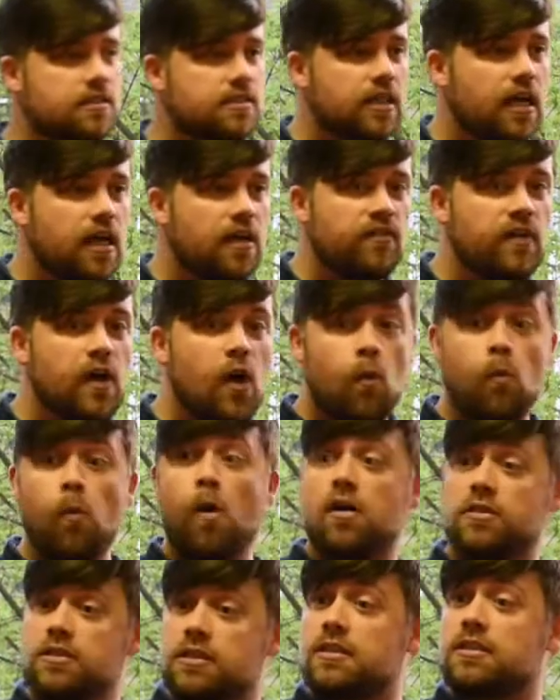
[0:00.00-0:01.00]
of stuff,
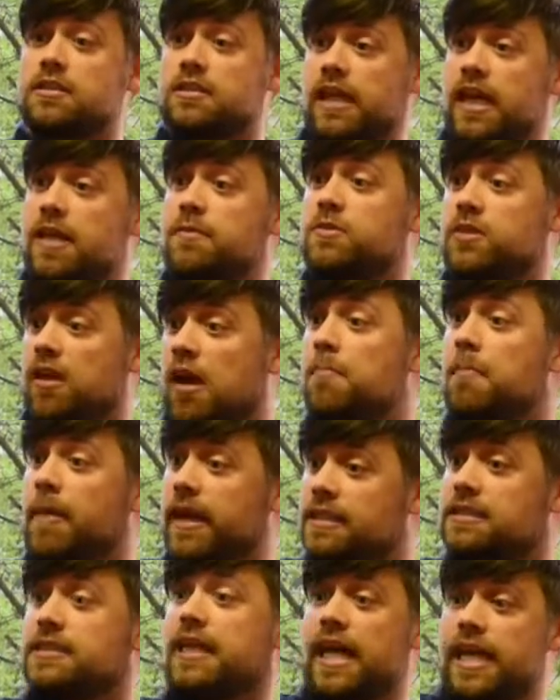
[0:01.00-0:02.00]
whilst at the same time
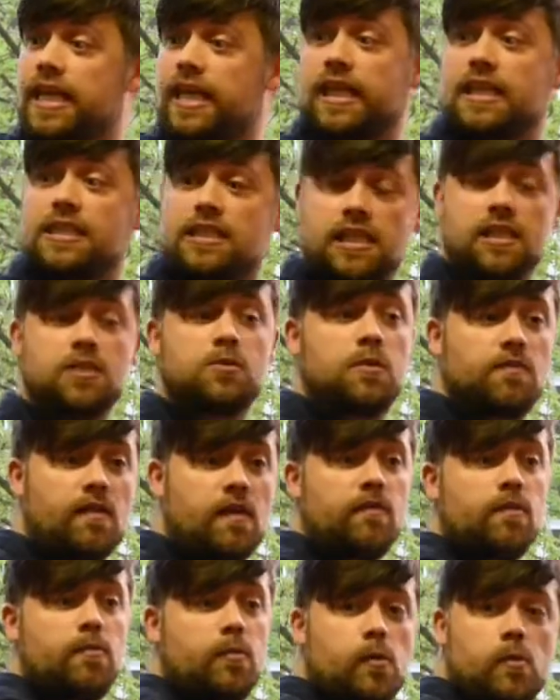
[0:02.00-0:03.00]
maintaining its links with
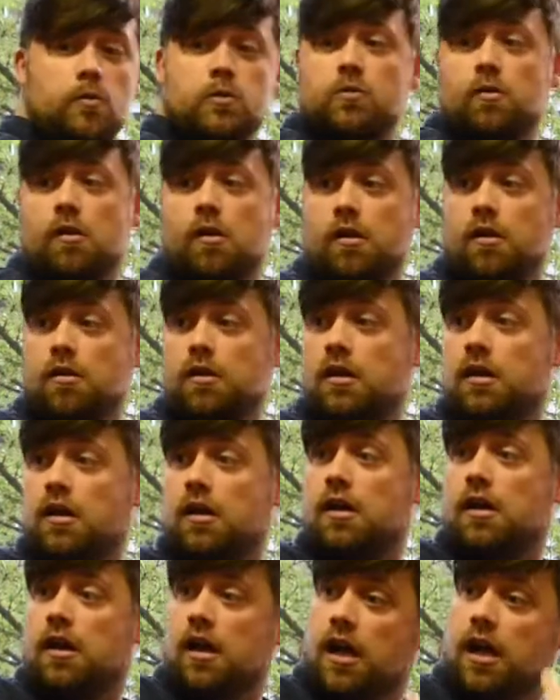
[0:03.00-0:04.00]
other bourgeois
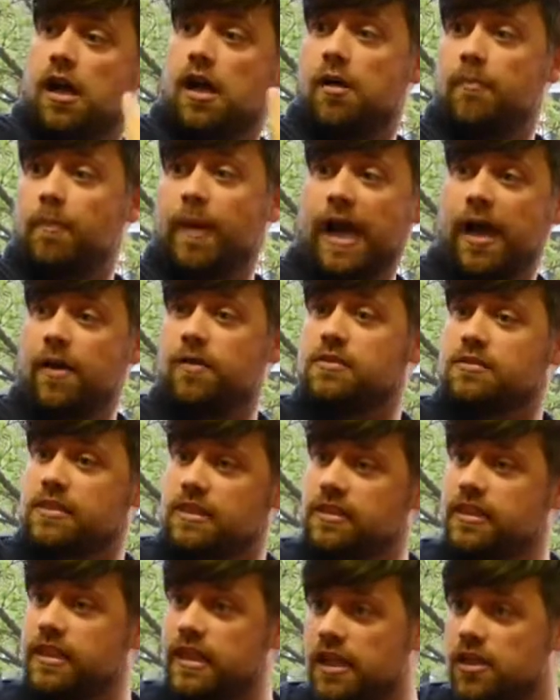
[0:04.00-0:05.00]
powers
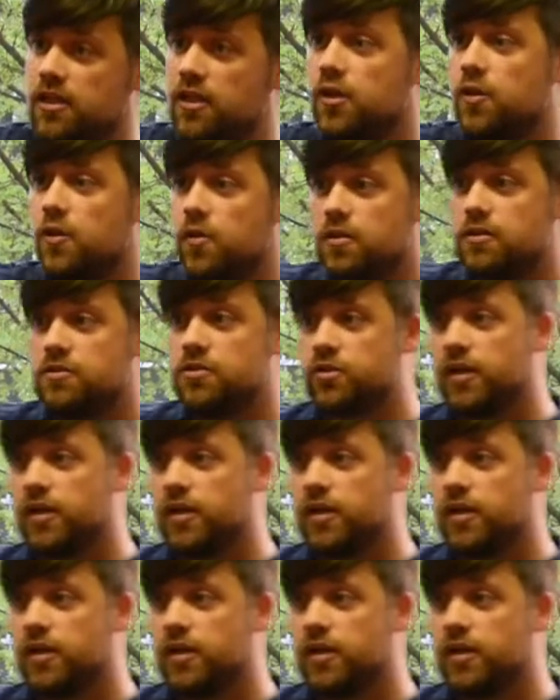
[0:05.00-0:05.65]
in the EU and